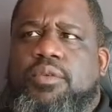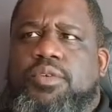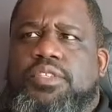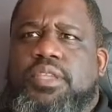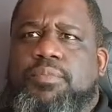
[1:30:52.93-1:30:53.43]

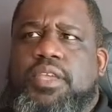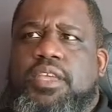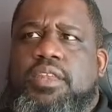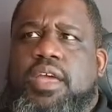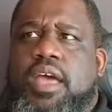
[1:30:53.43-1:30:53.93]

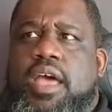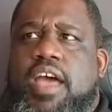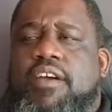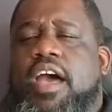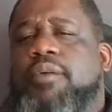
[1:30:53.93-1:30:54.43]
recipient
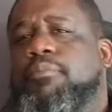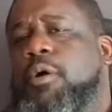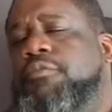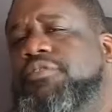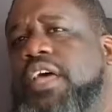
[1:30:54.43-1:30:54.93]
on
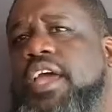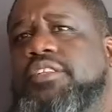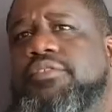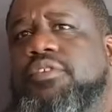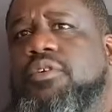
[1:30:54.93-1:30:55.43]
both
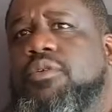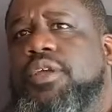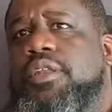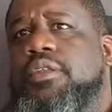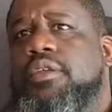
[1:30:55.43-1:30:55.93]
sides of the
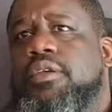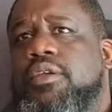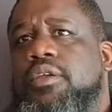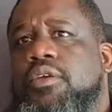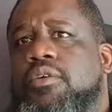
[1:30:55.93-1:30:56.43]
coin,
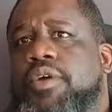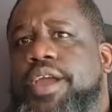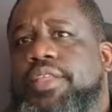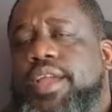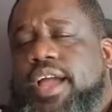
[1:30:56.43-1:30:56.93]

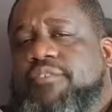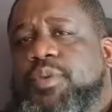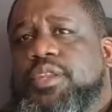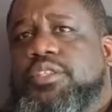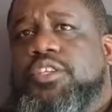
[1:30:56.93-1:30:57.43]
right? Like I've
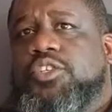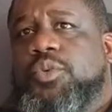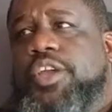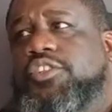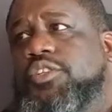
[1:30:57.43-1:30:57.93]
been in
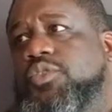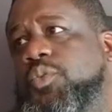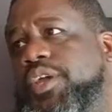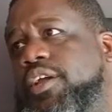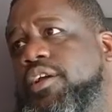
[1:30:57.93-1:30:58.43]
situations
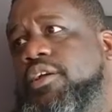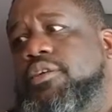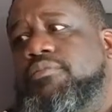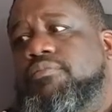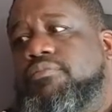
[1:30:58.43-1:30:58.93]

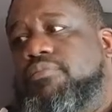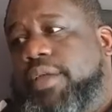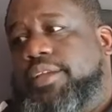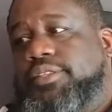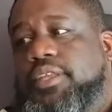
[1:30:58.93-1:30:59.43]
where,
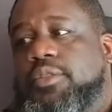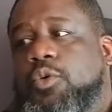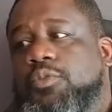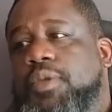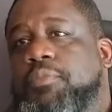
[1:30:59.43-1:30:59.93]
like I said,
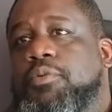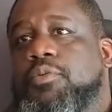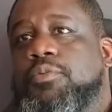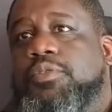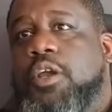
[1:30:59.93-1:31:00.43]
those
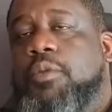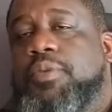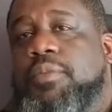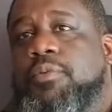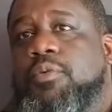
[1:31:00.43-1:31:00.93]
people, certain
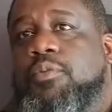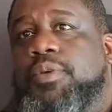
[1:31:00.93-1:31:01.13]
people,